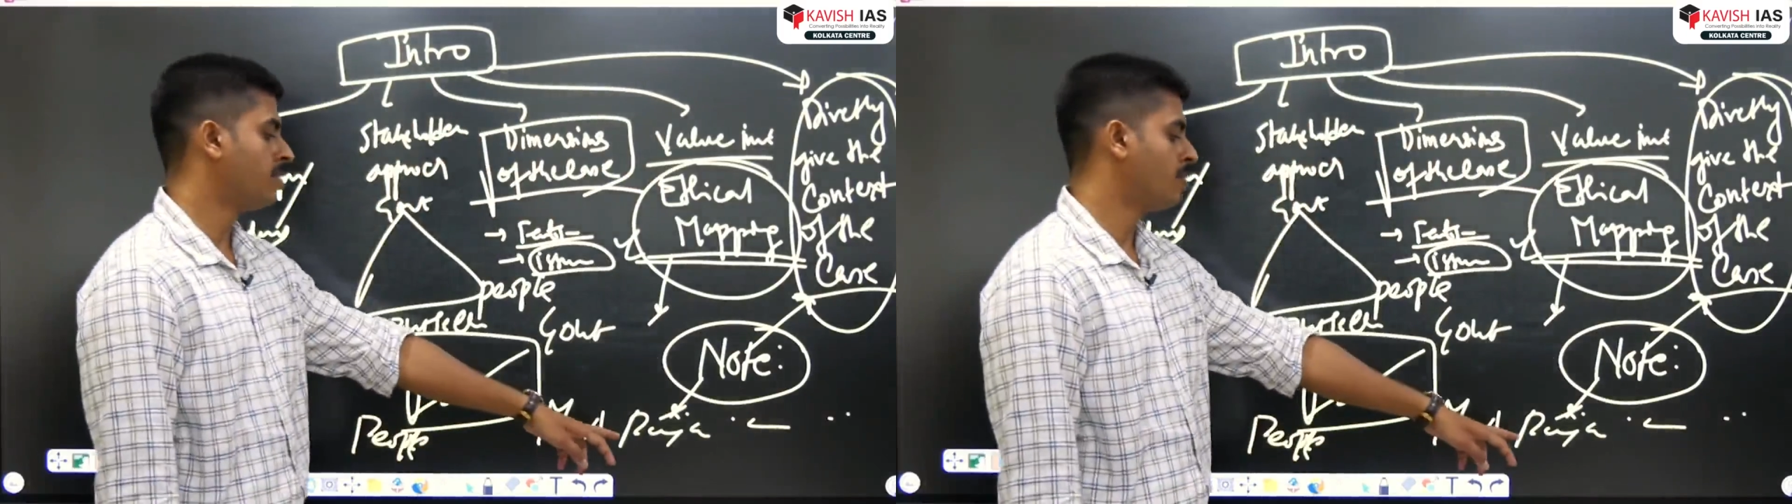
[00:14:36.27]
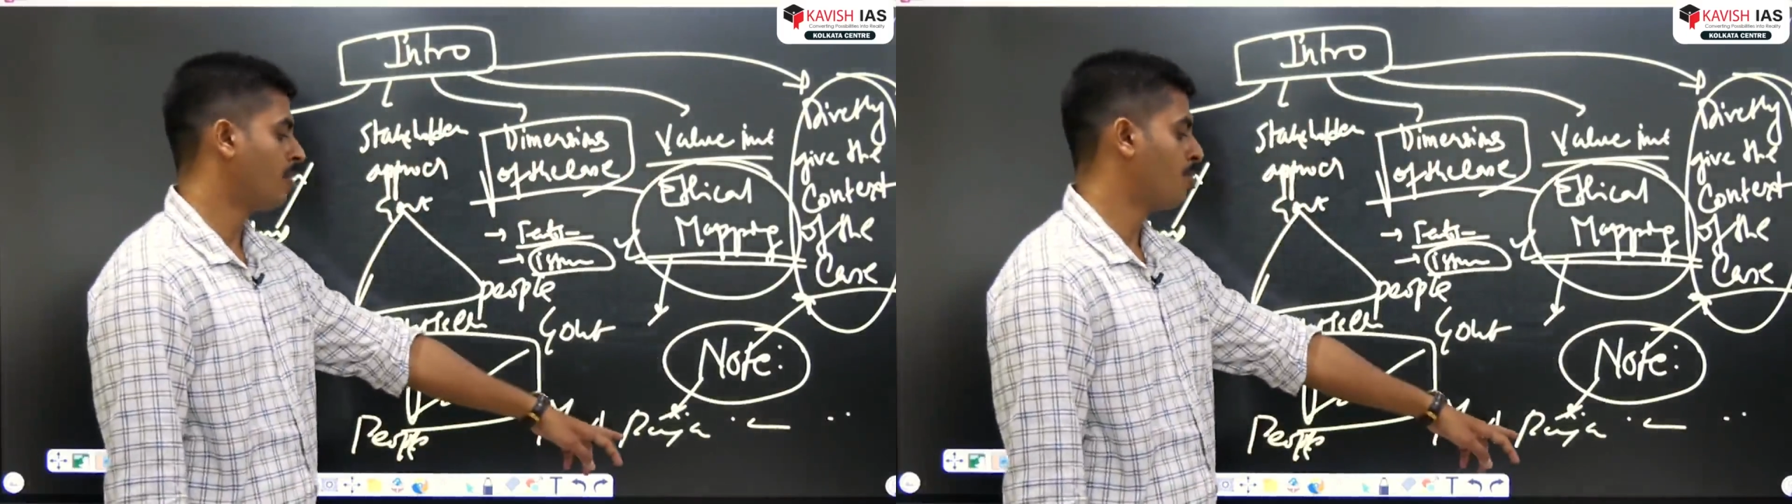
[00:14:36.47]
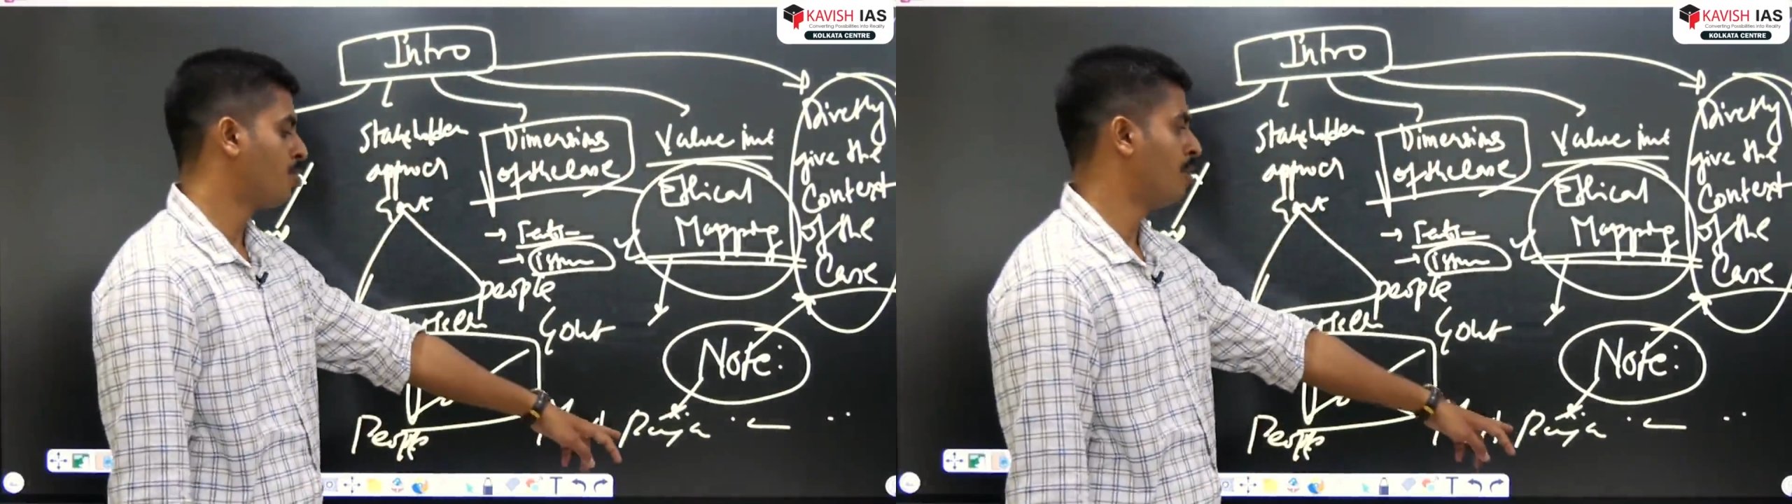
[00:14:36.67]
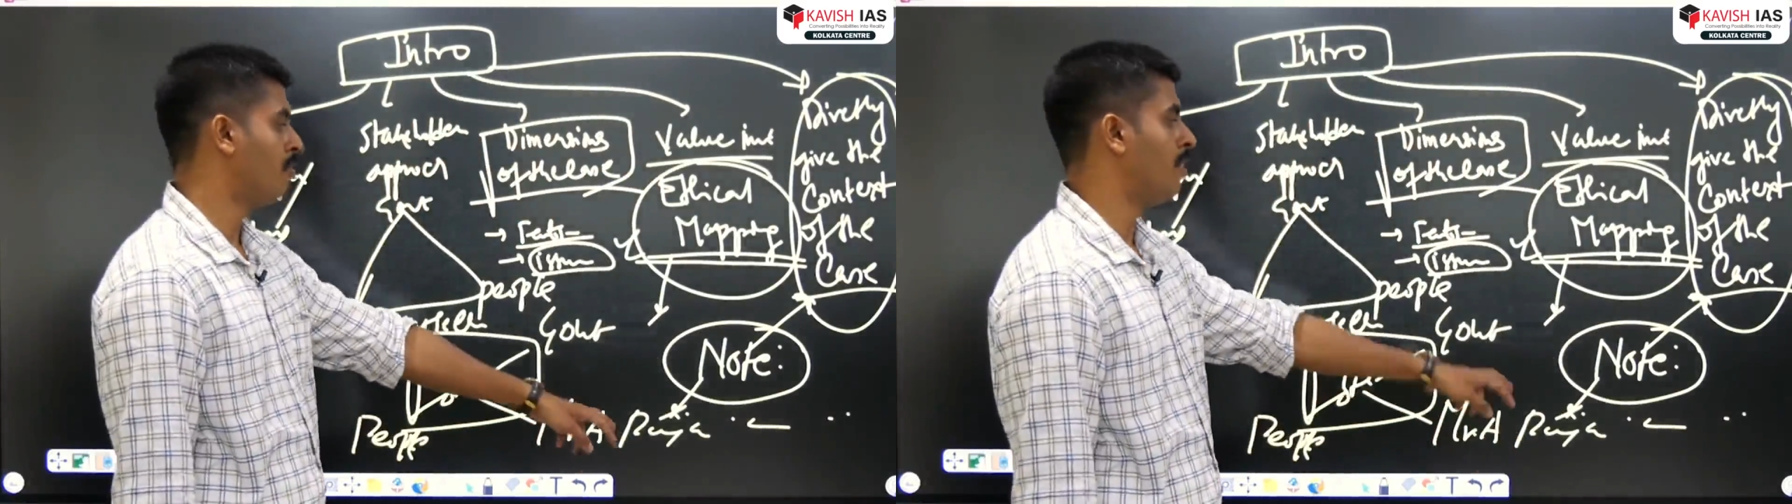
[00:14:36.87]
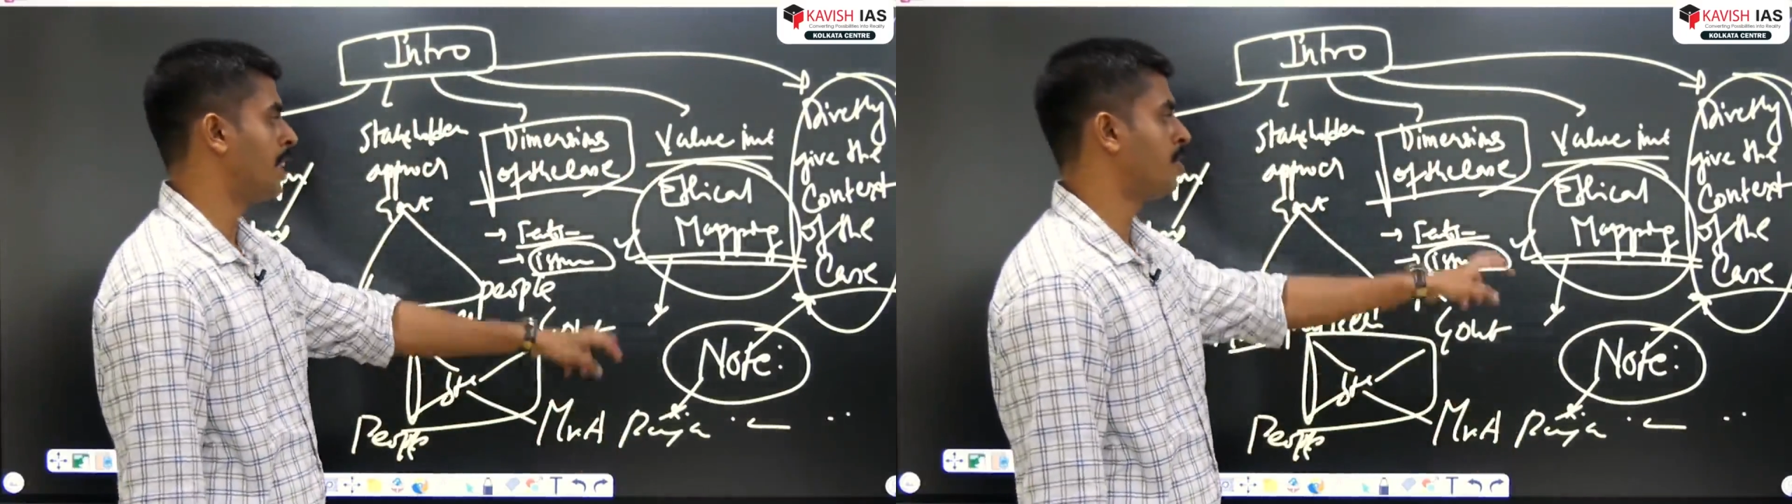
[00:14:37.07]
is also a
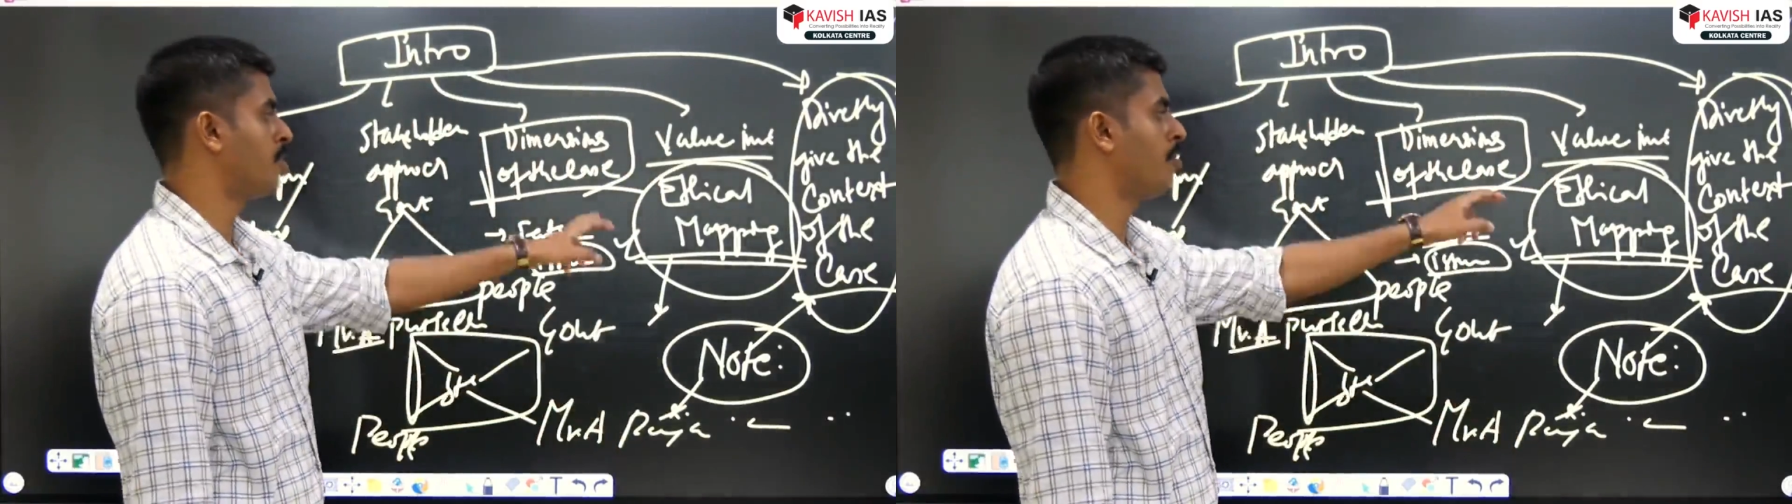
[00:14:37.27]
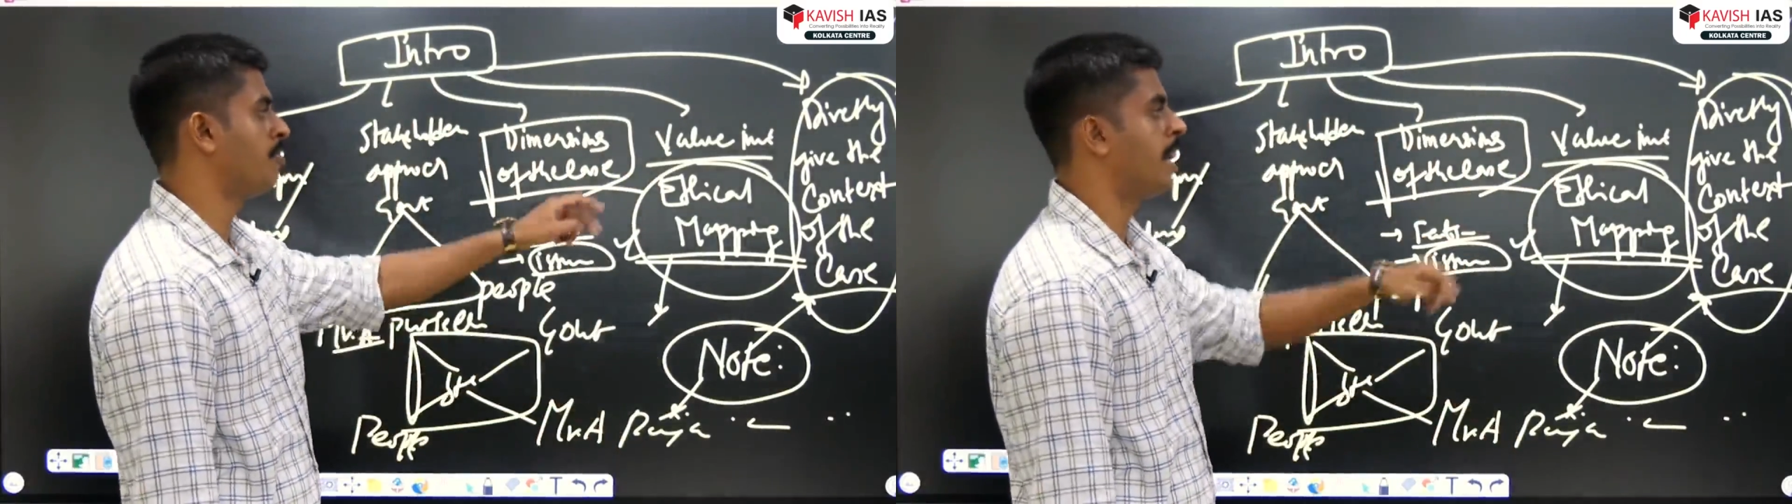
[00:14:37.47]
reflection of